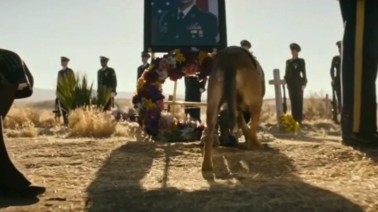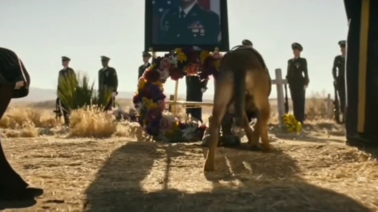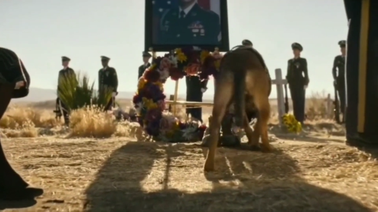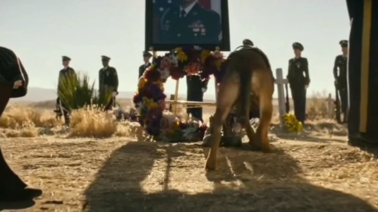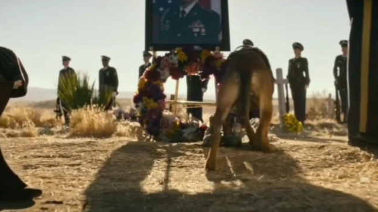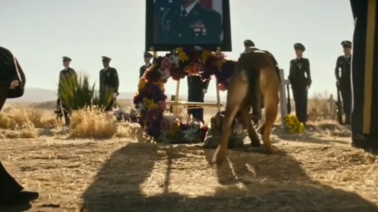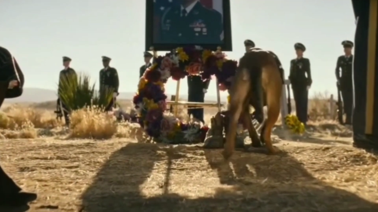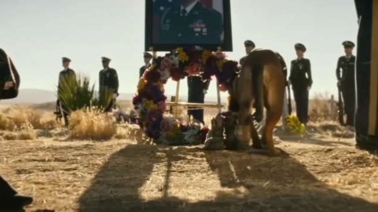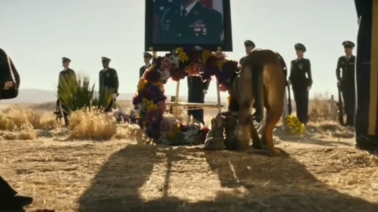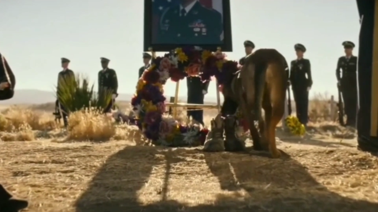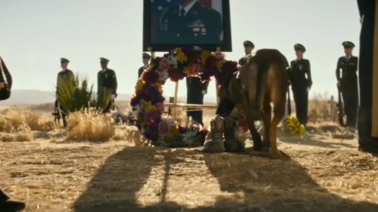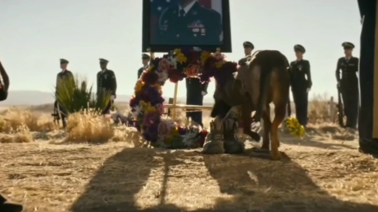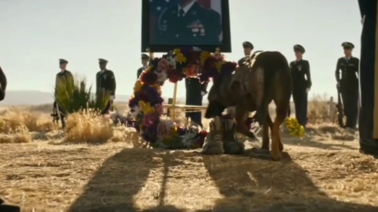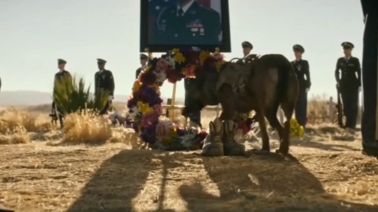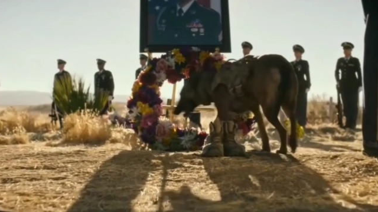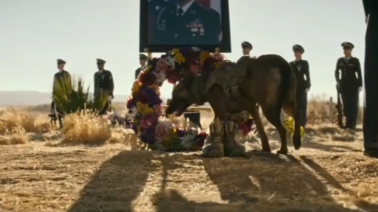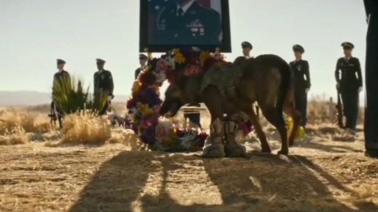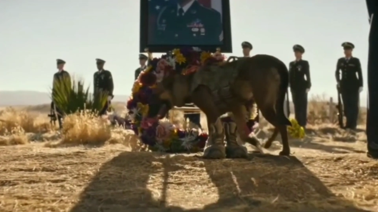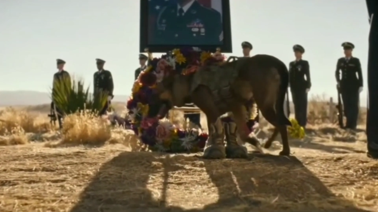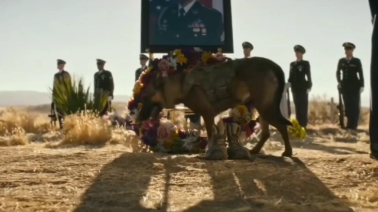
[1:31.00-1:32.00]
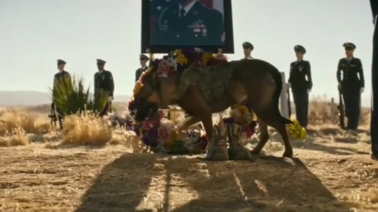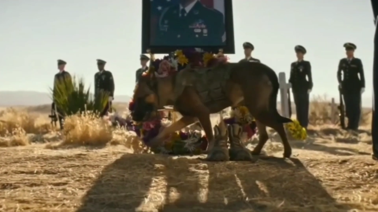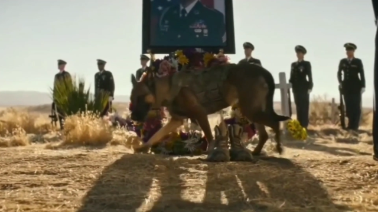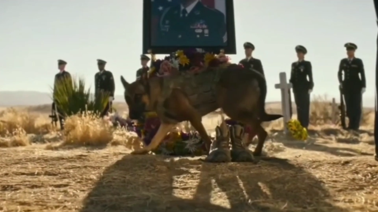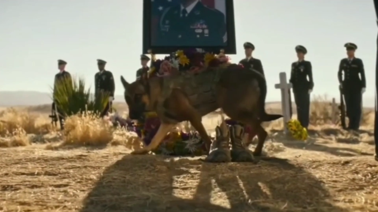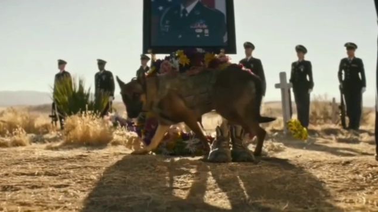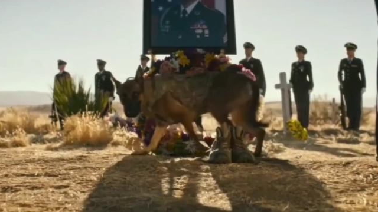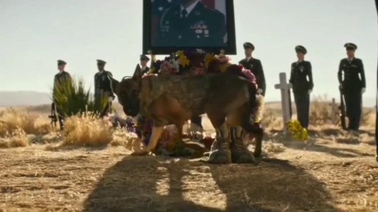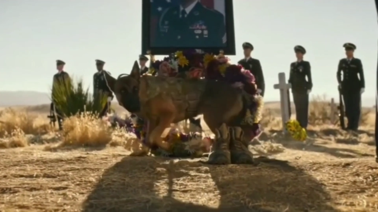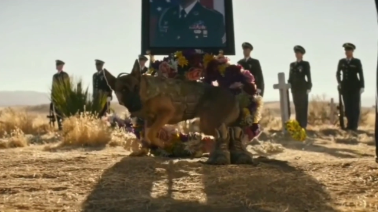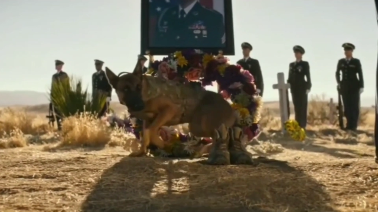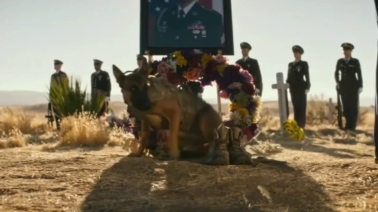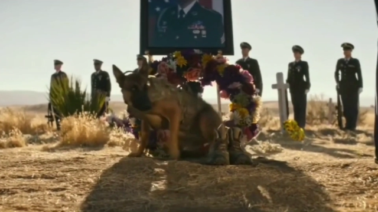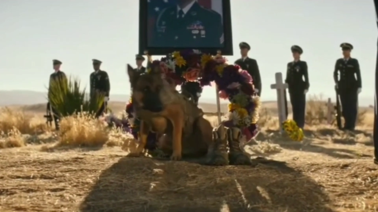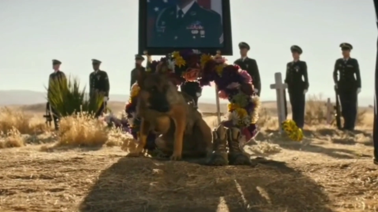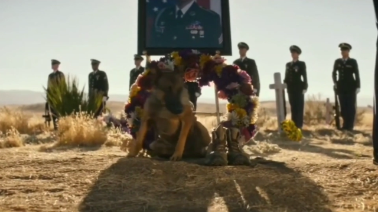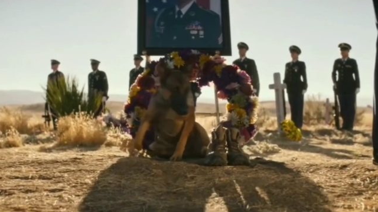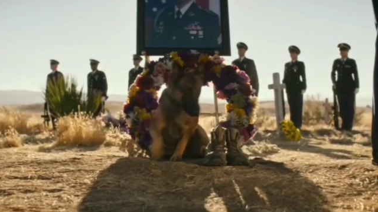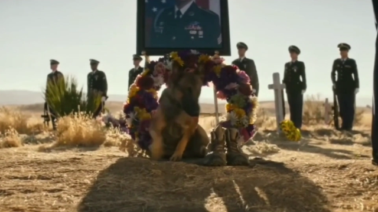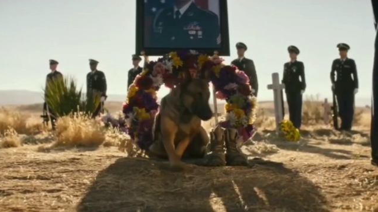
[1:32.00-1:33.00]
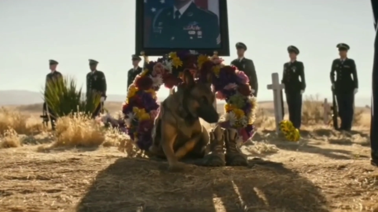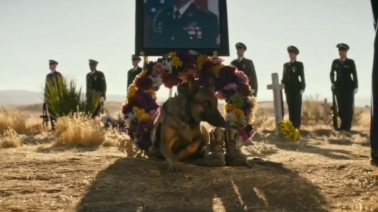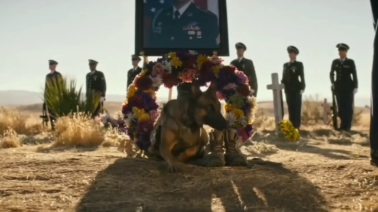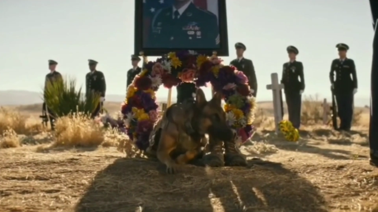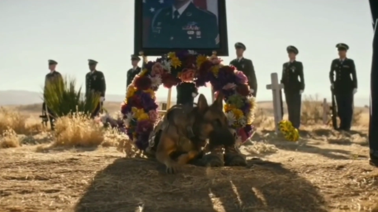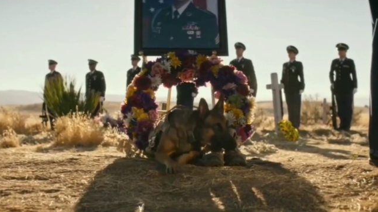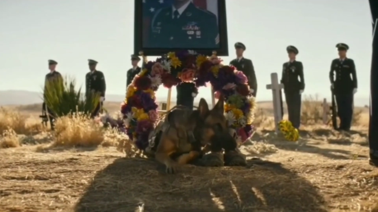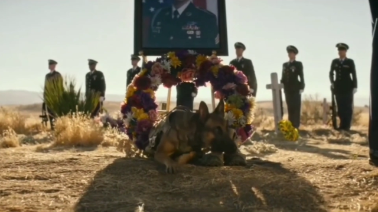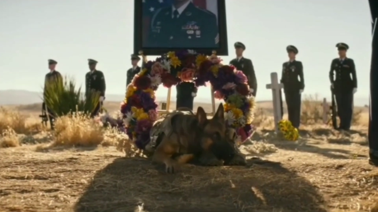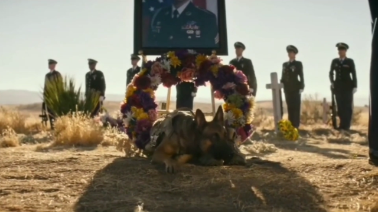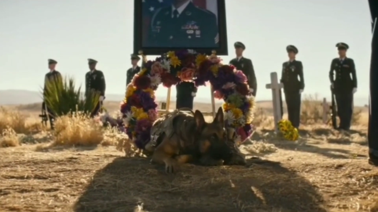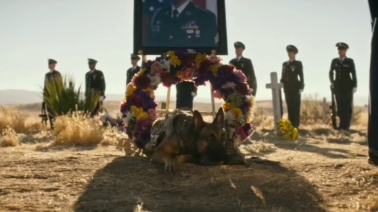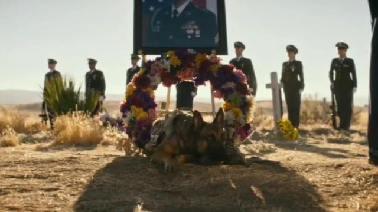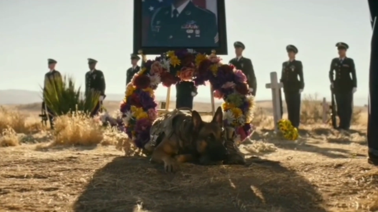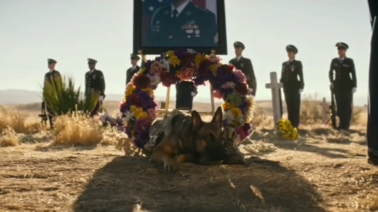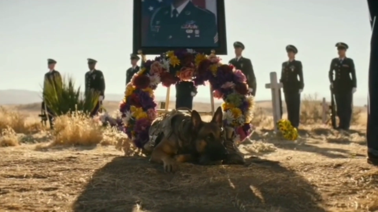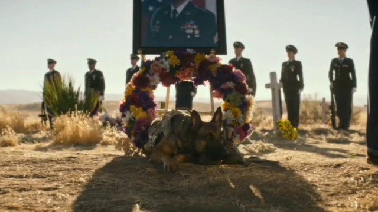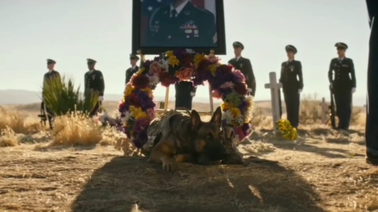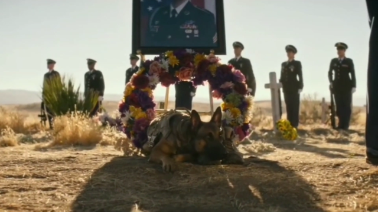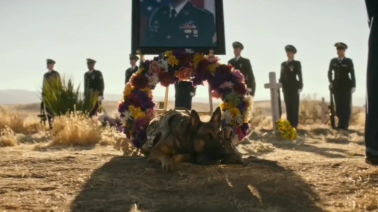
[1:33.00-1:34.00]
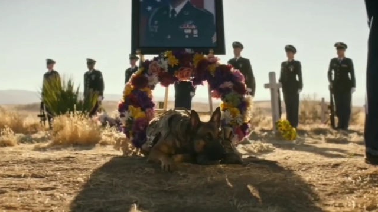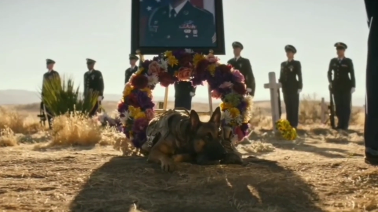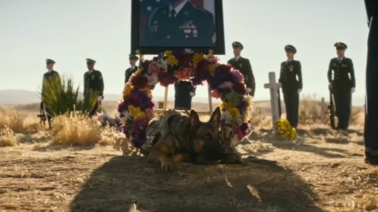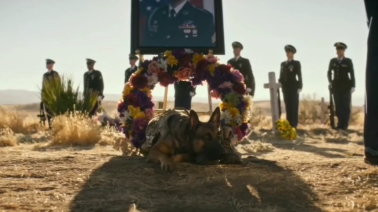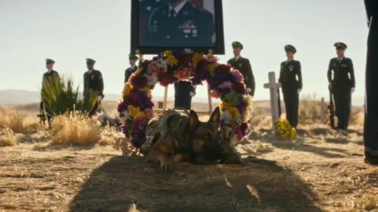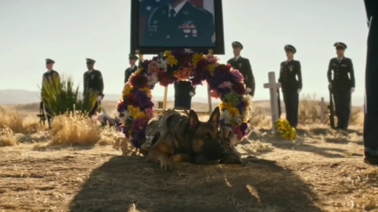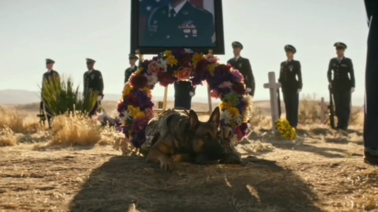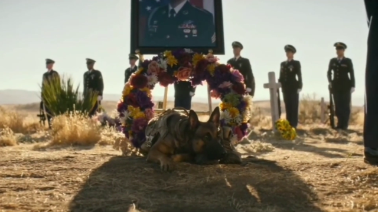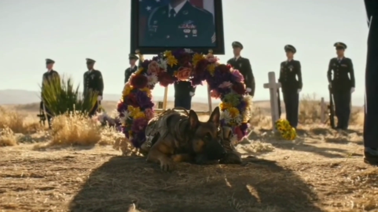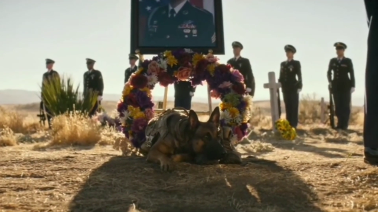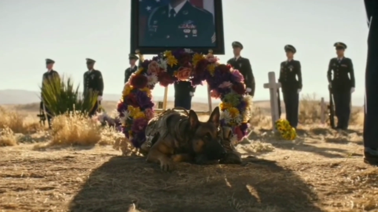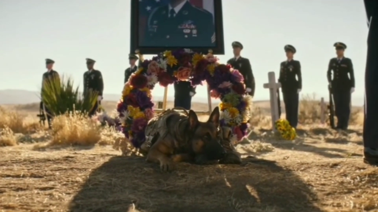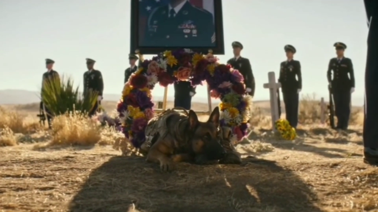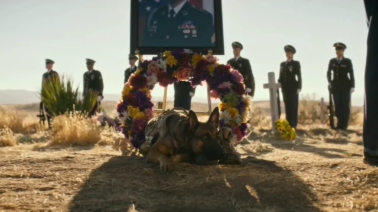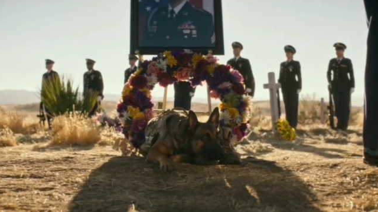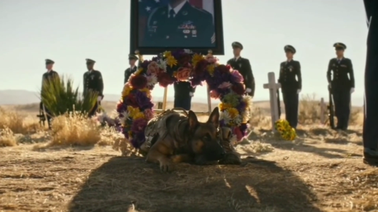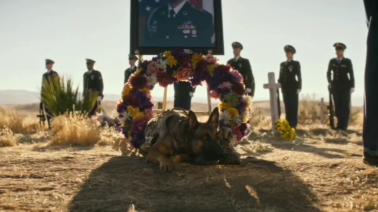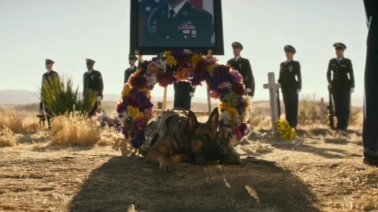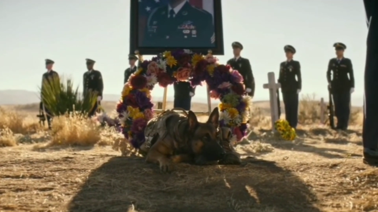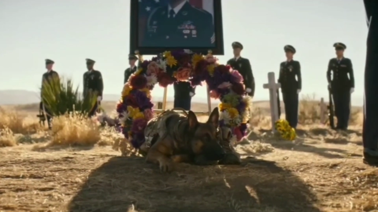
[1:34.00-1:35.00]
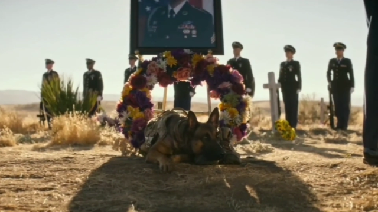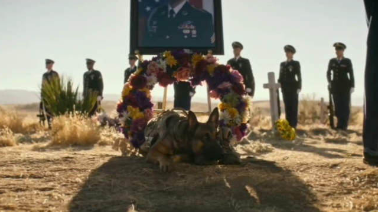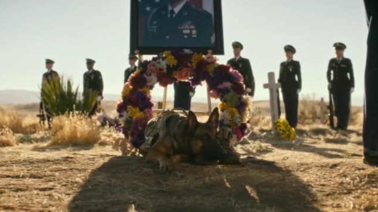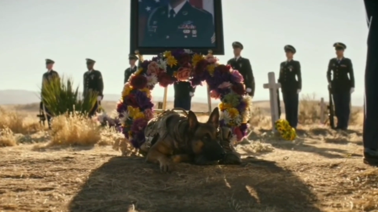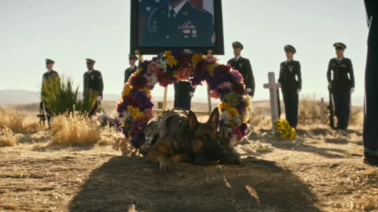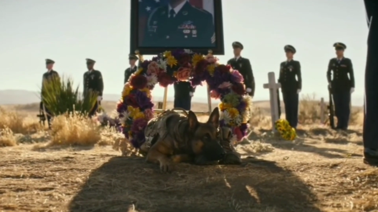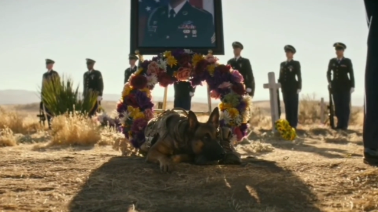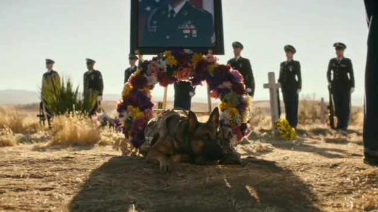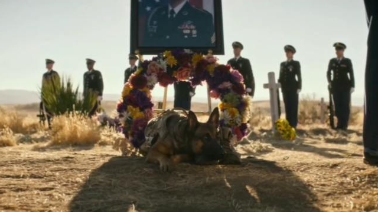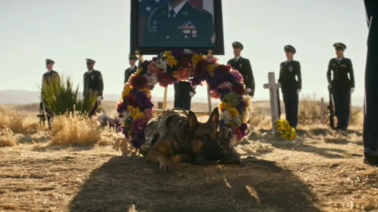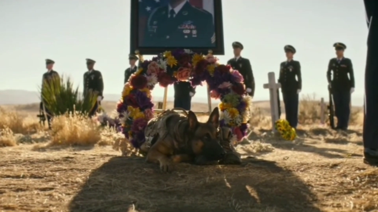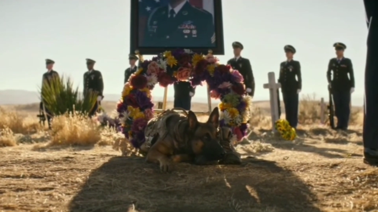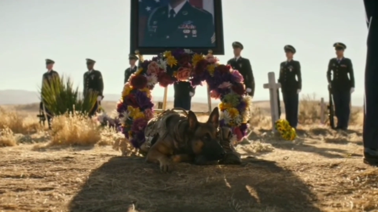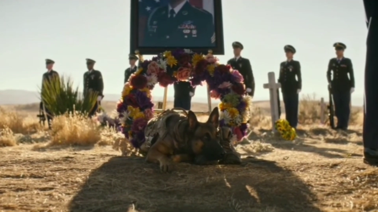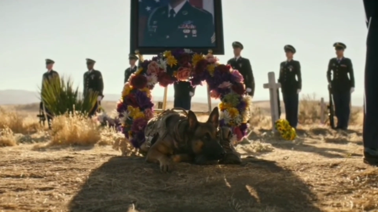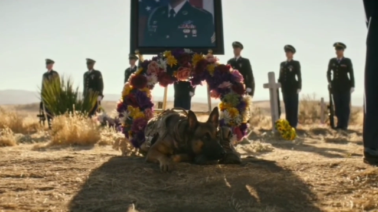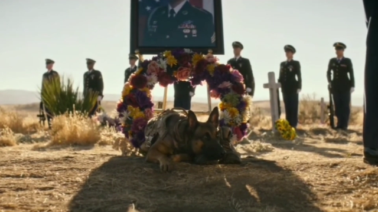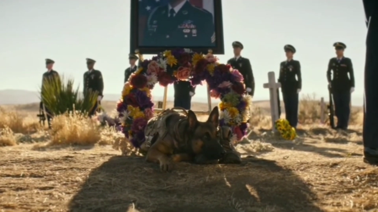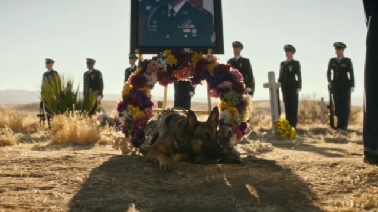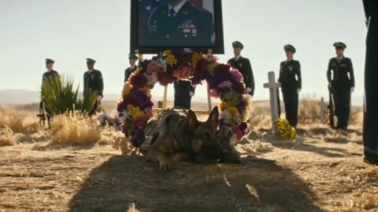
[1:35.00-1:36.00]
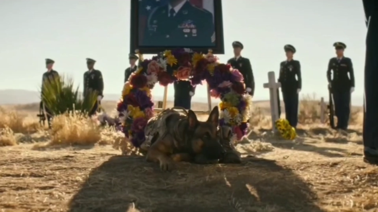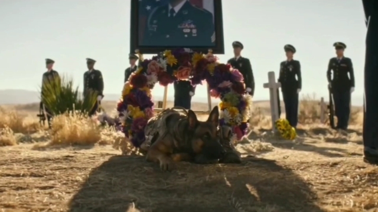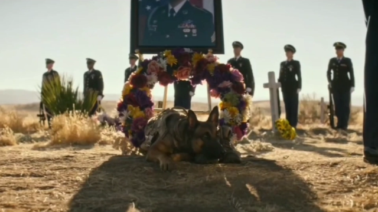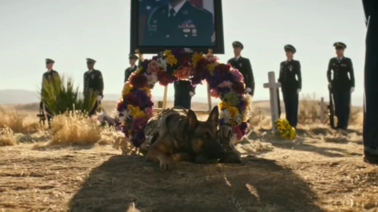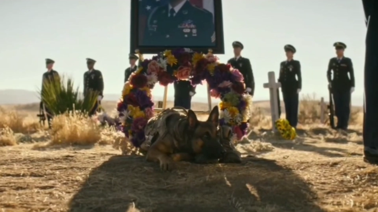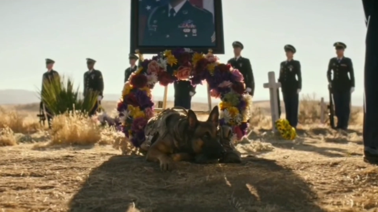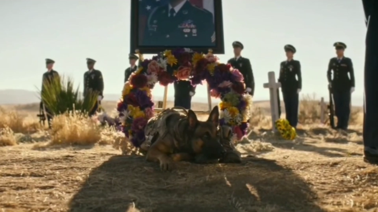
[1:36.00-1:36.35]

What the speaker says: Nobody's mouth can be seen.